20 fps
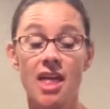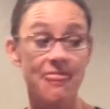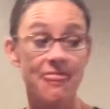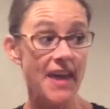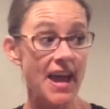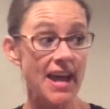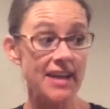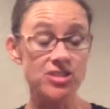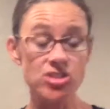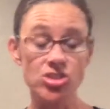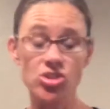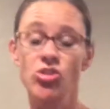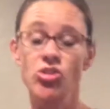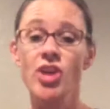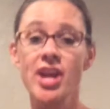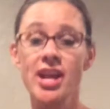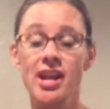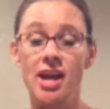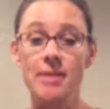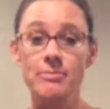That's
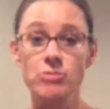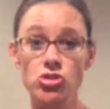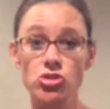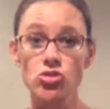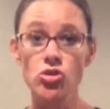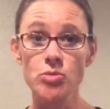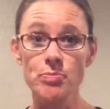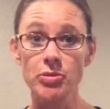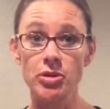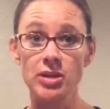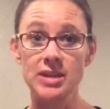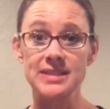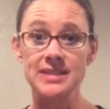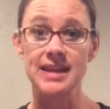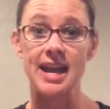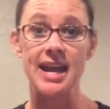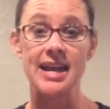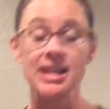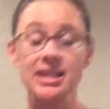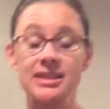great. I'm super
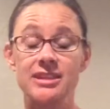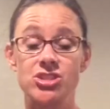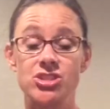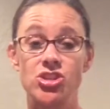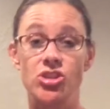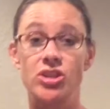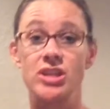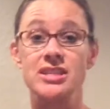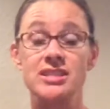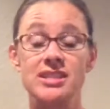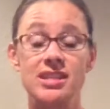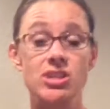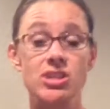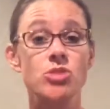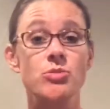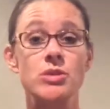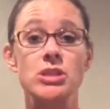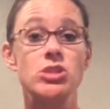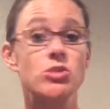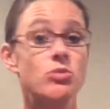excited that you're
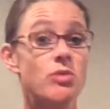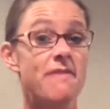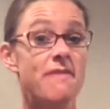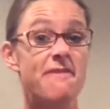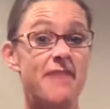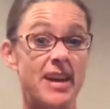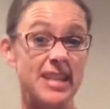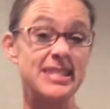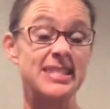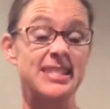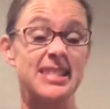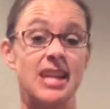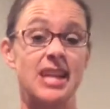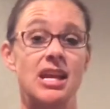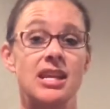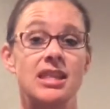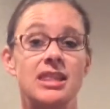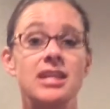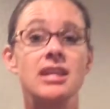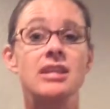continuing to
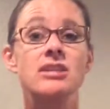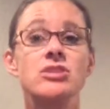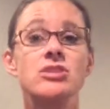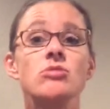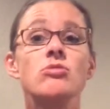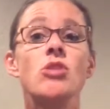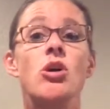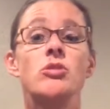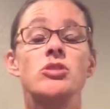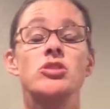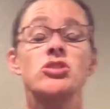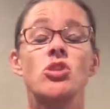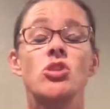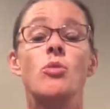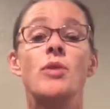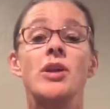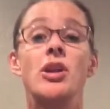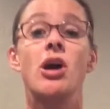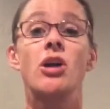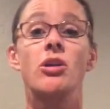investigate things you notice
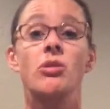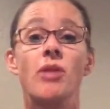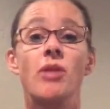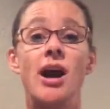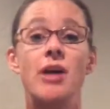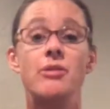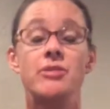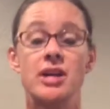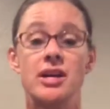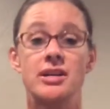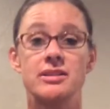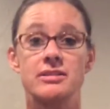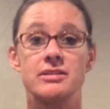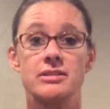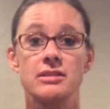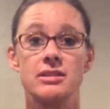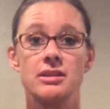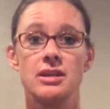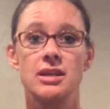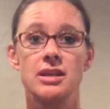going on around us.